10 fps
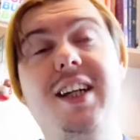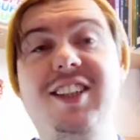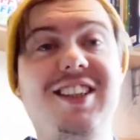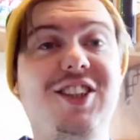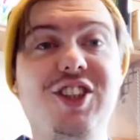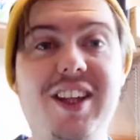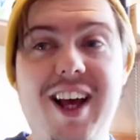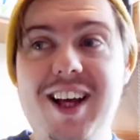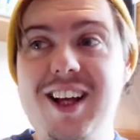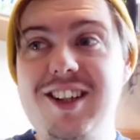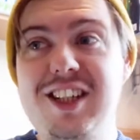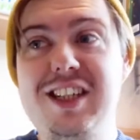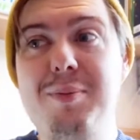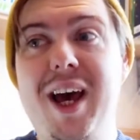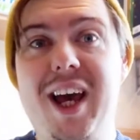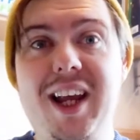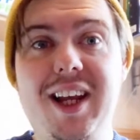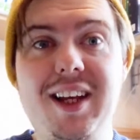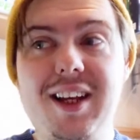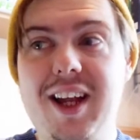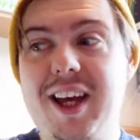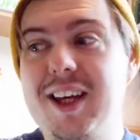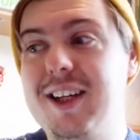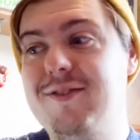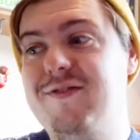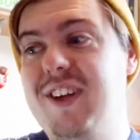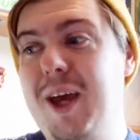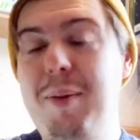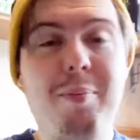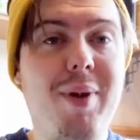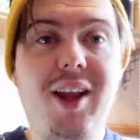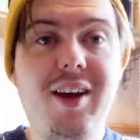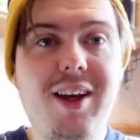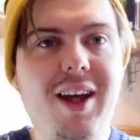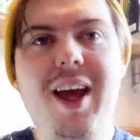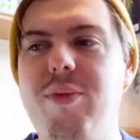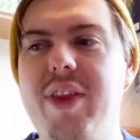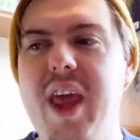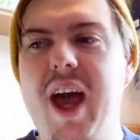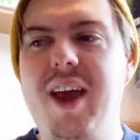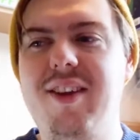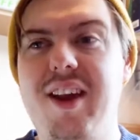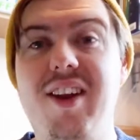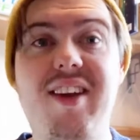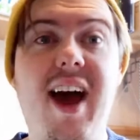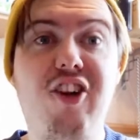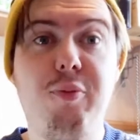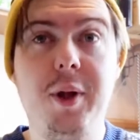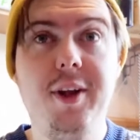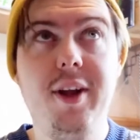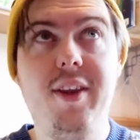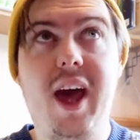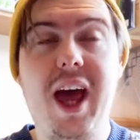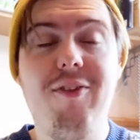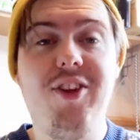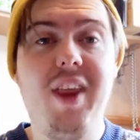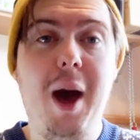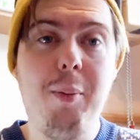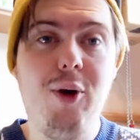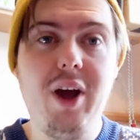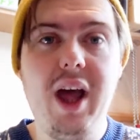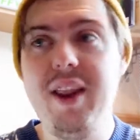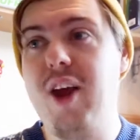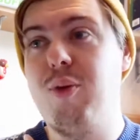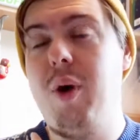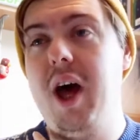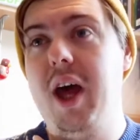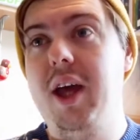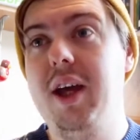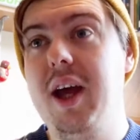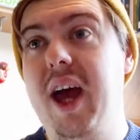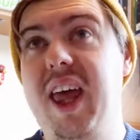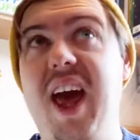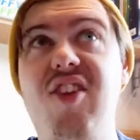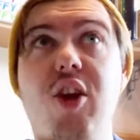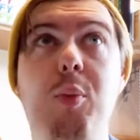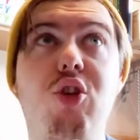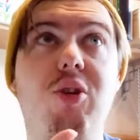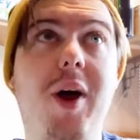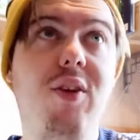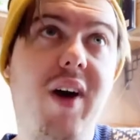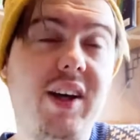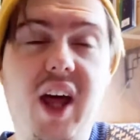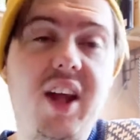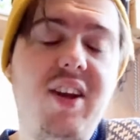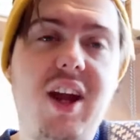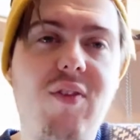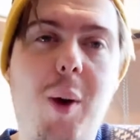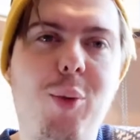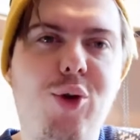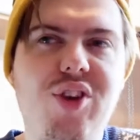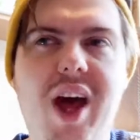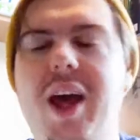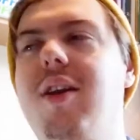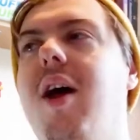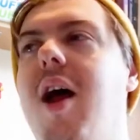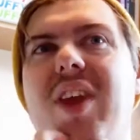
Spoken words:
I just stood there smiling like a flaming pillock. that is an attachment that I have to that book, and that's why I care so much about the fact that I did have that book signed.